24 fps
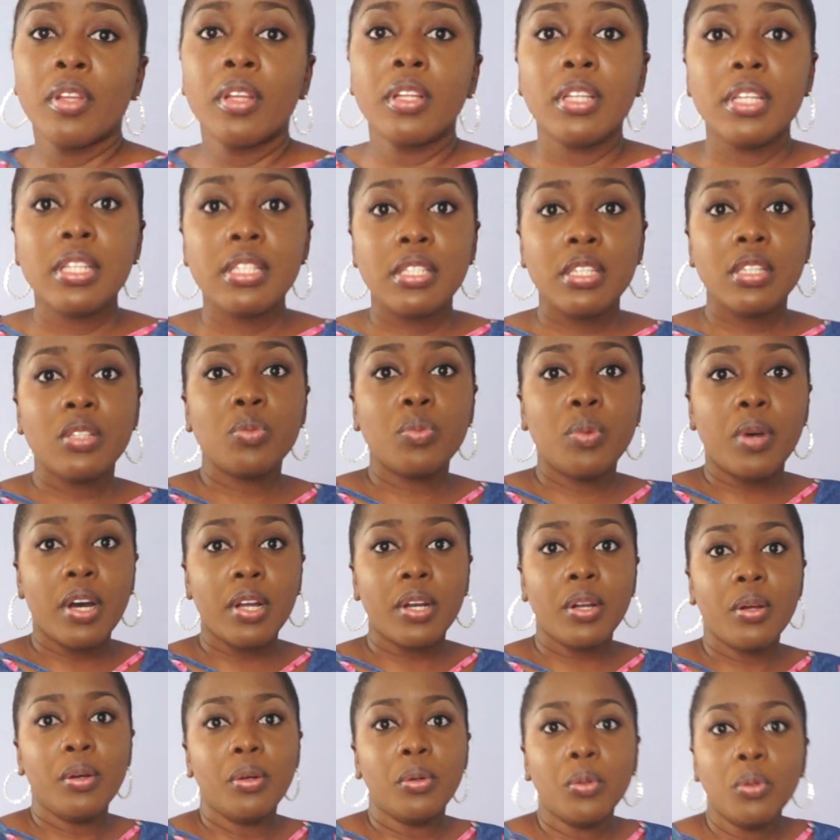This is what,
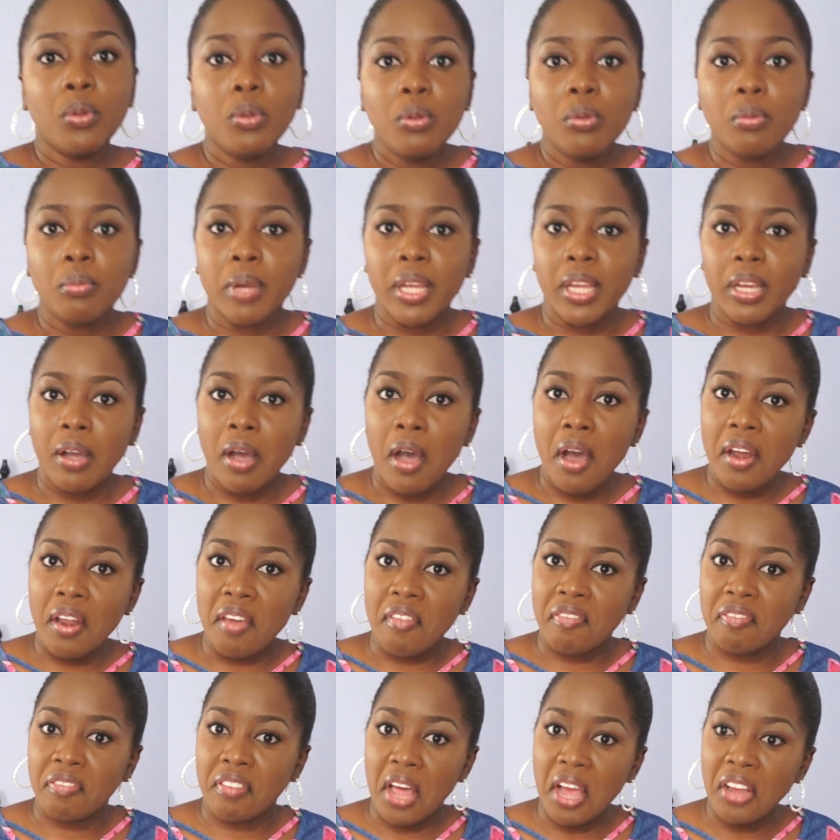oh my god, it
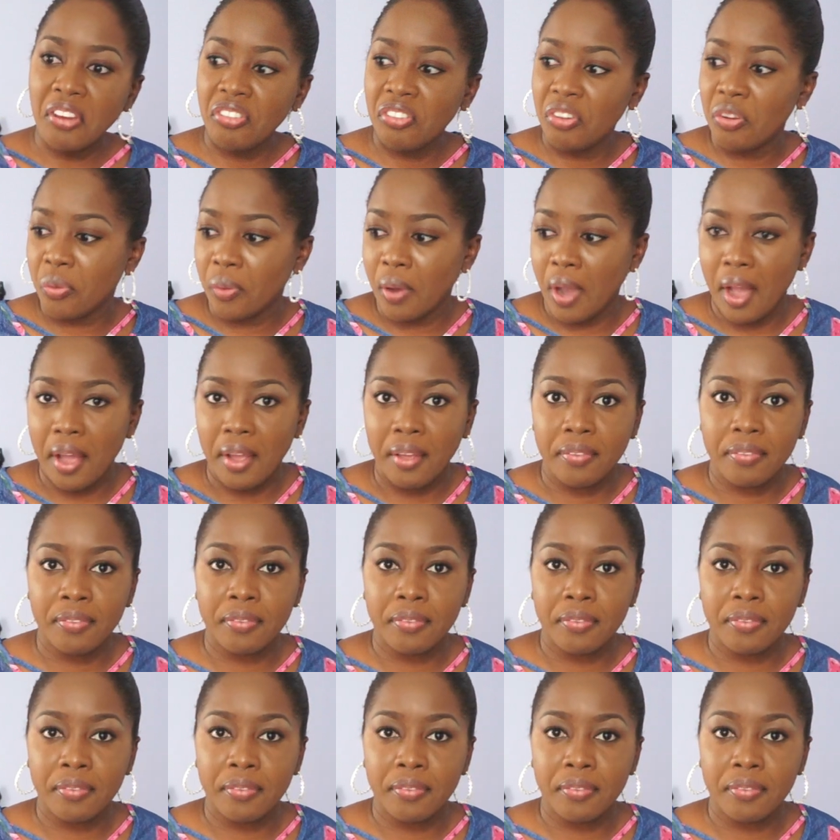flashed, you guys.